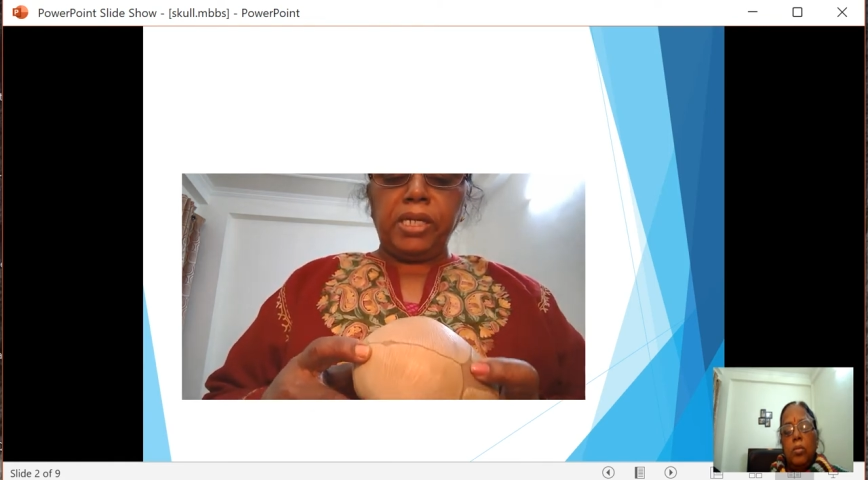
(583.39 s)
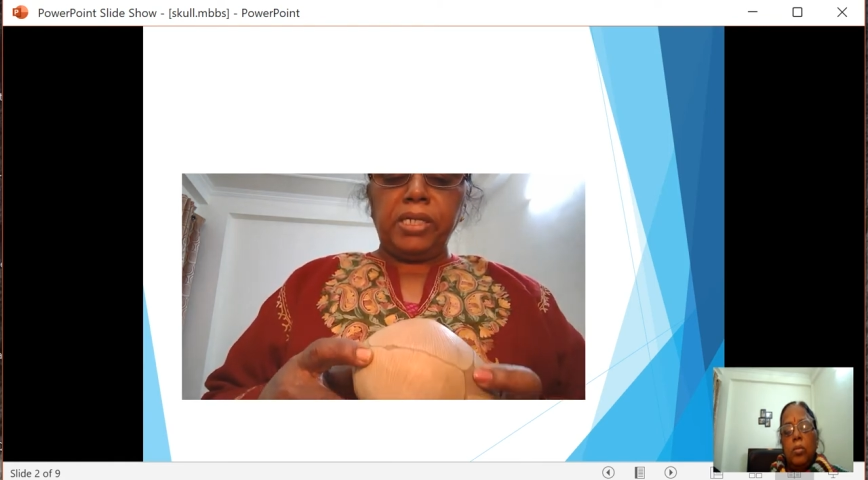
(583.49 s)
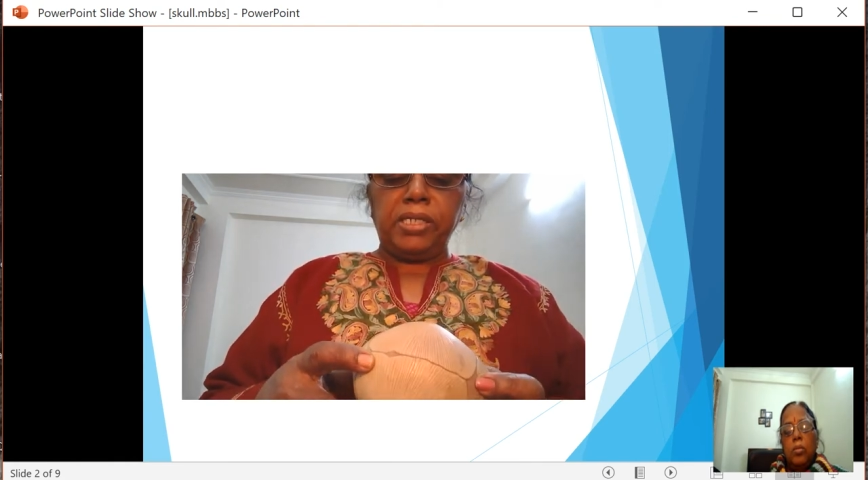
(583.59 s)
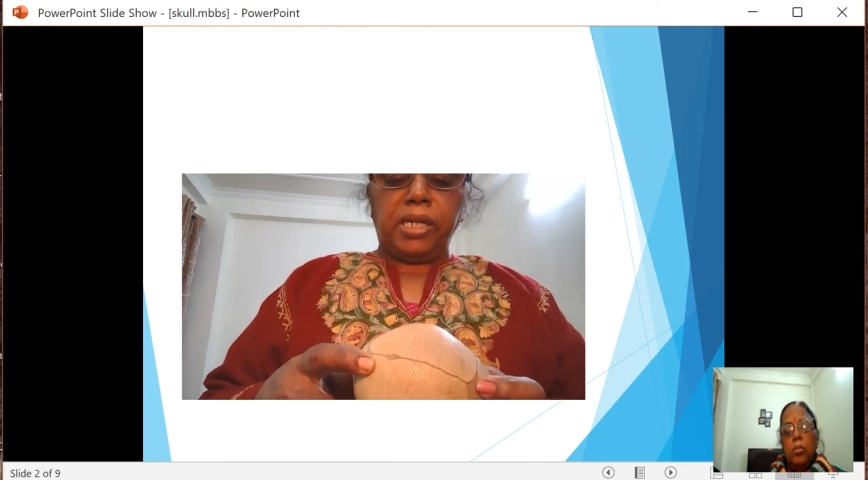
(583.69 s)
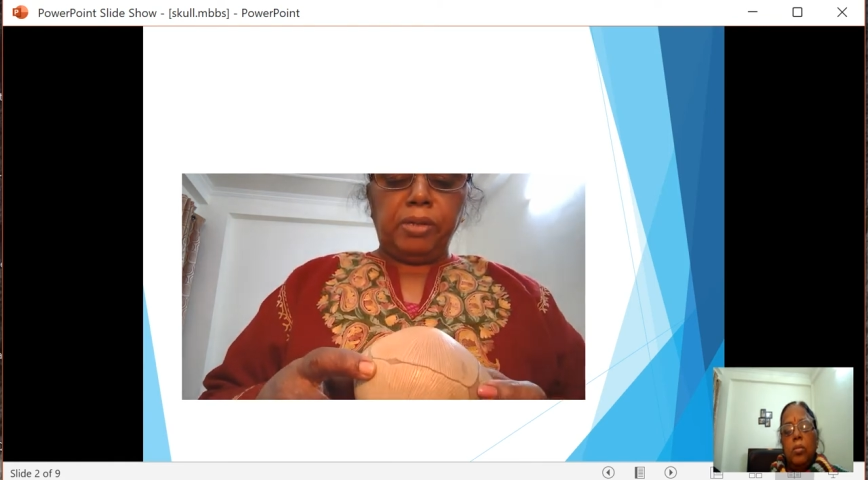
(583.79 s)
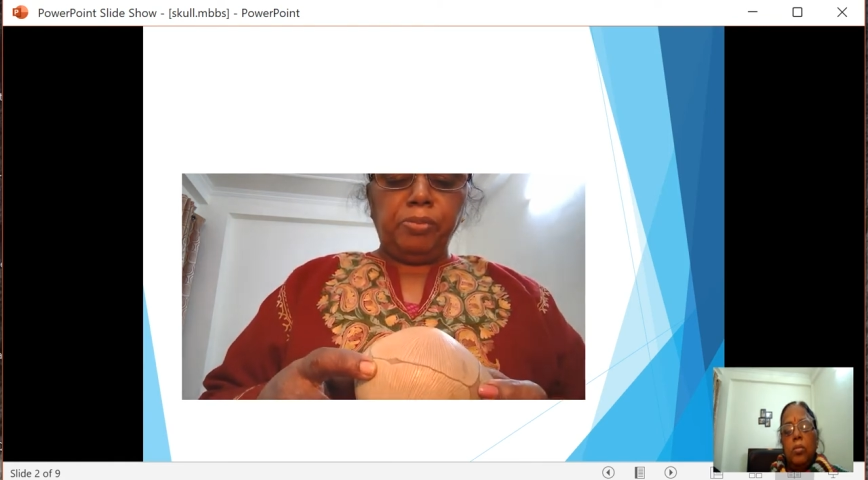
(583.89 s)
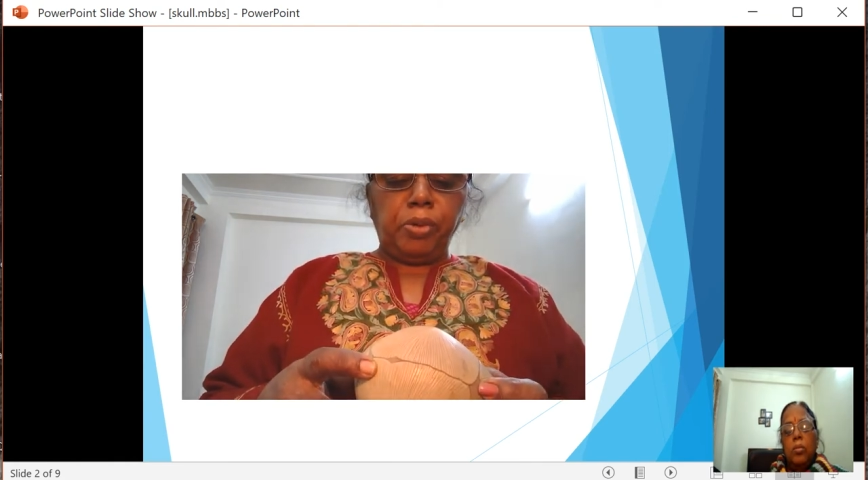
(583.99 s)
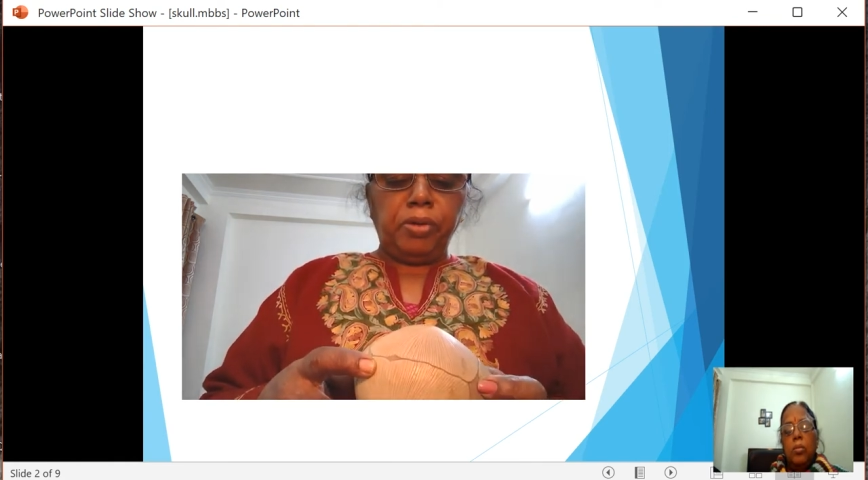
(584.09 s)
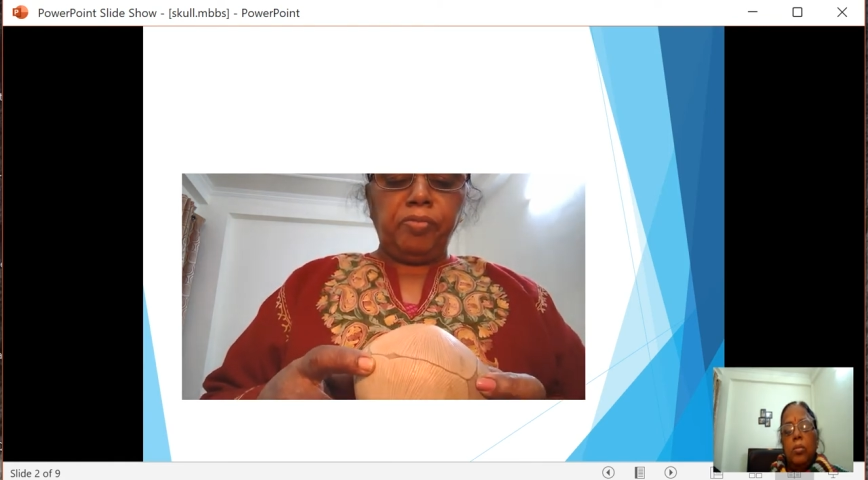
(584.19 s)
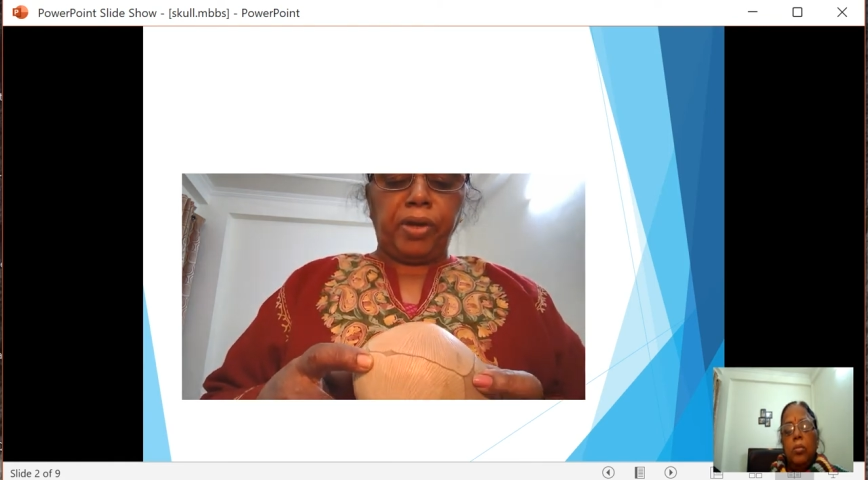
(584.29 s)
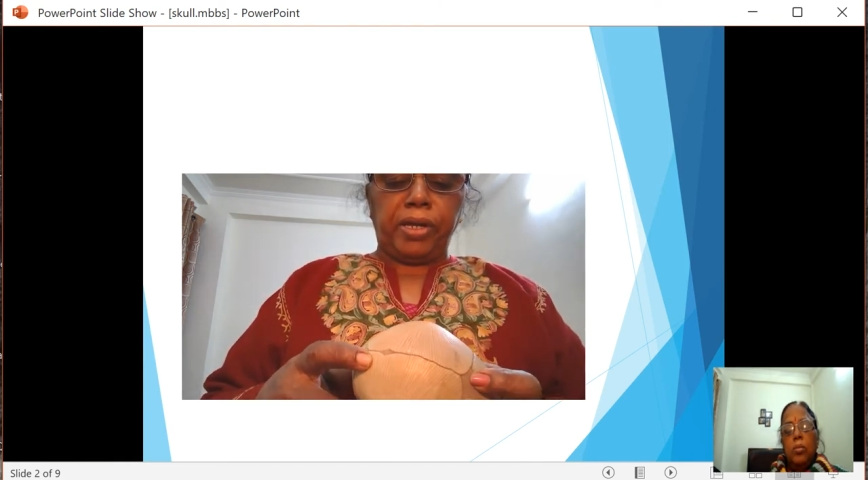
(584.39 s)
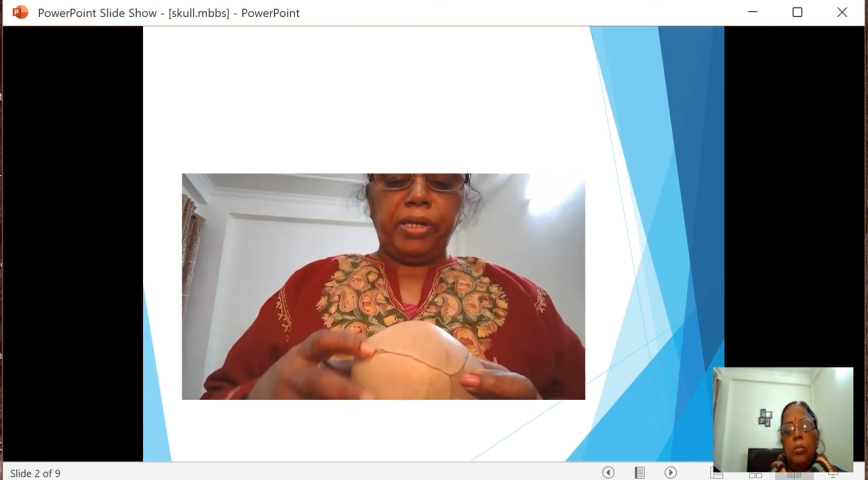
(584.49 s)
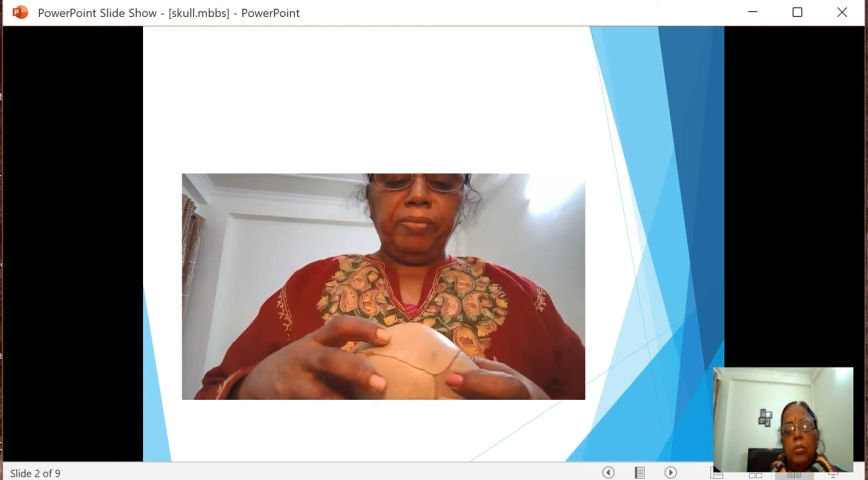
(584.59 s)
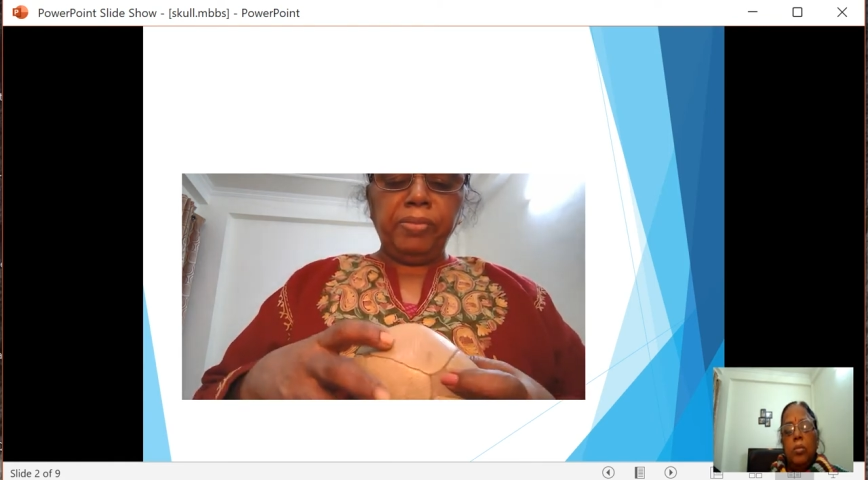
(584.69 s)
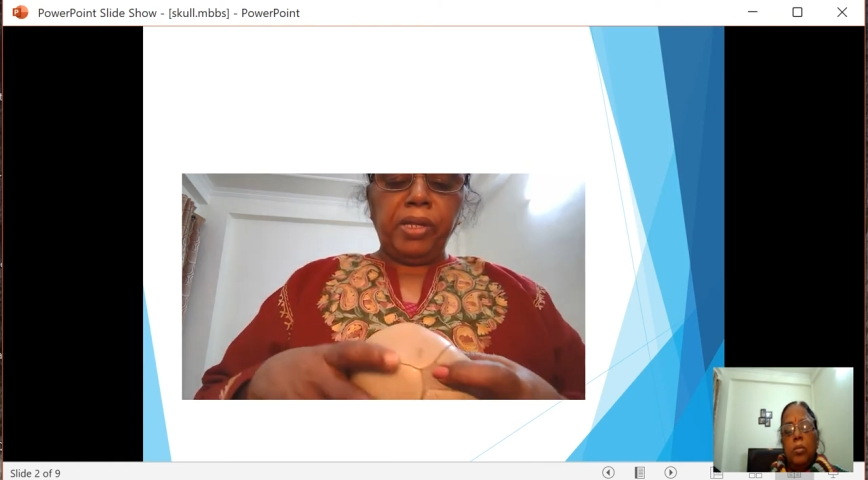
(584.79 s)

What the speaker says: is 9.5,